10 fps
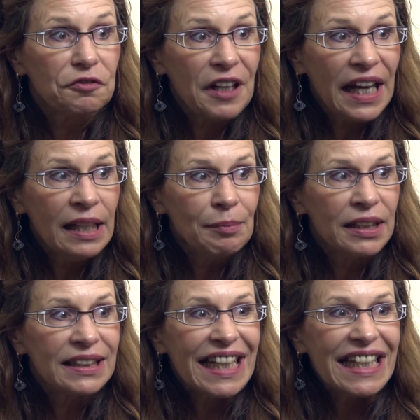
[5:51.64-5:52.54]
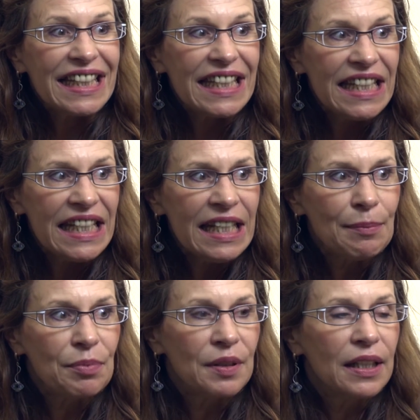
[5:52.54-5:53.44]
famous and
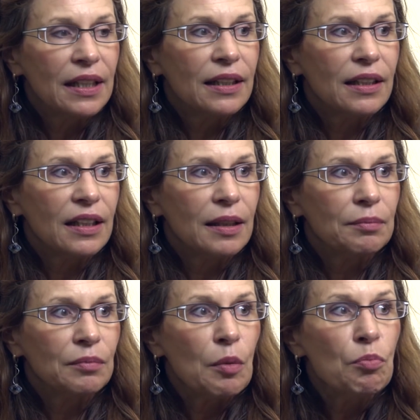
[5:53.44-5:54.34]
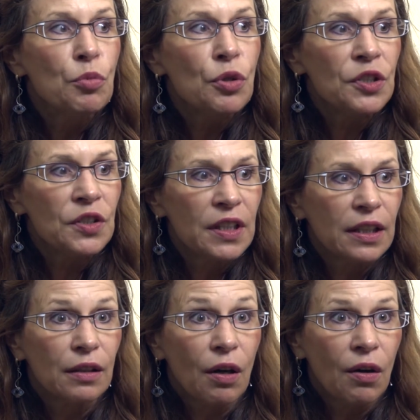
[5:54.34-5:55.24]
deep
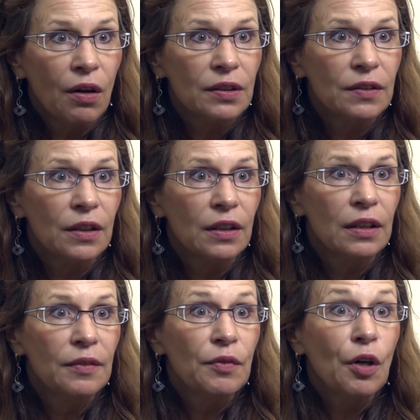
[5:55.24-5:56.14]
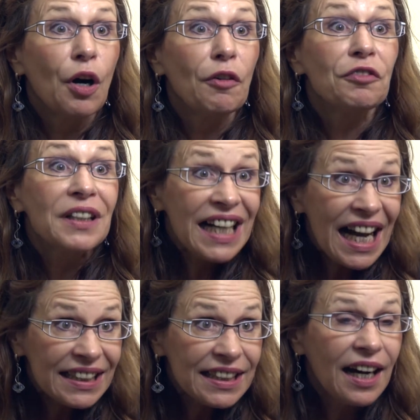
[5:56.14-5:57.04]
mystical author of
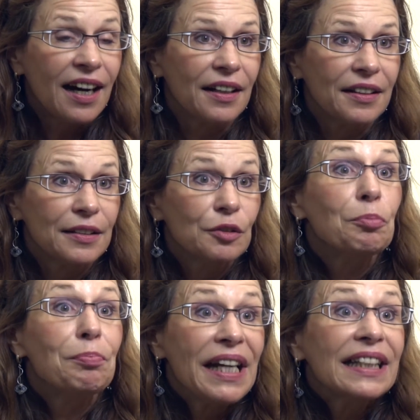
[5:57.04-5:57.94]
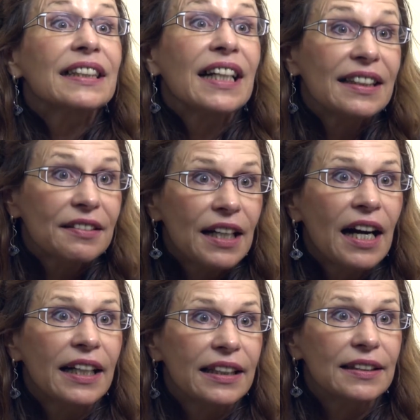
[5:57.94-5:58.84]
Qatar, so base
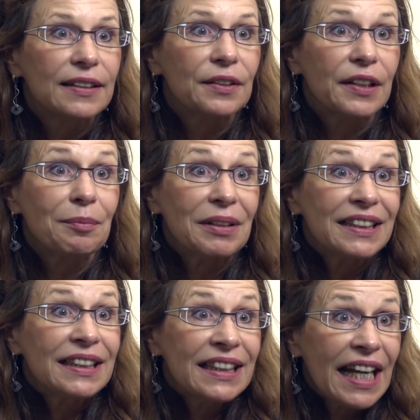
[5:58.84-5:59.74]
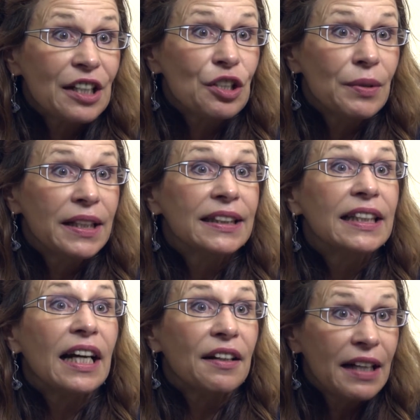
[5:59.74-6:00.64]
Qatra in Syria, but this is actually
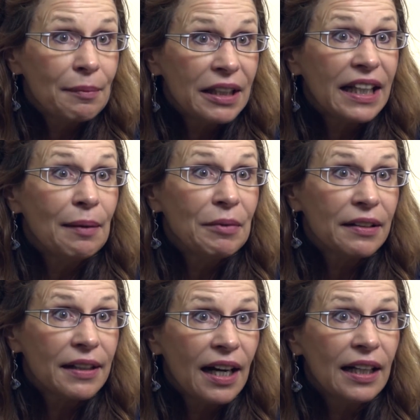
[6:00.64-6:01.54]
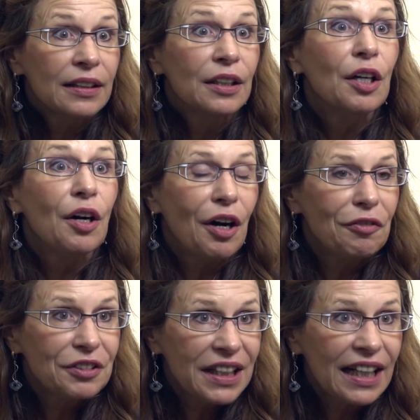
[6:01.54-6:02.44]
the Arabic Emirate
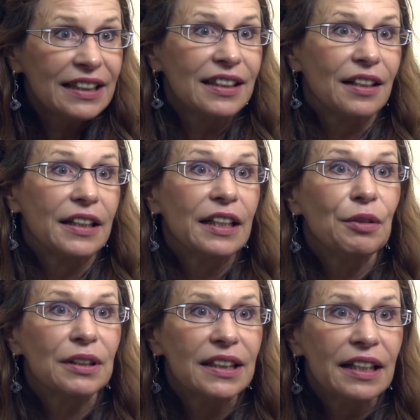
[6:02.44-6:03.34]
of Qatar. And he was